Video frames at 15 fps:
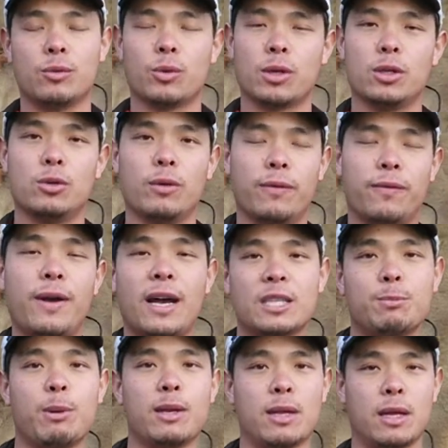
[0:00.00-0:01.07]
And we're gonna do it
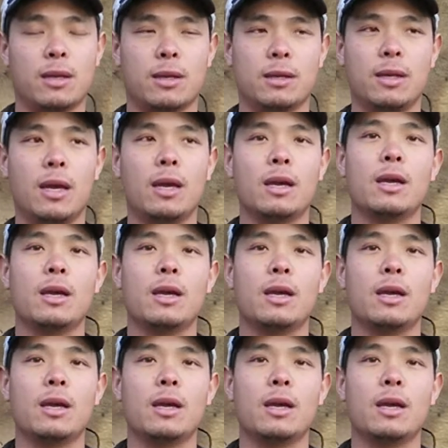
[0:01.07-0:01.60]
fast by the end of the day.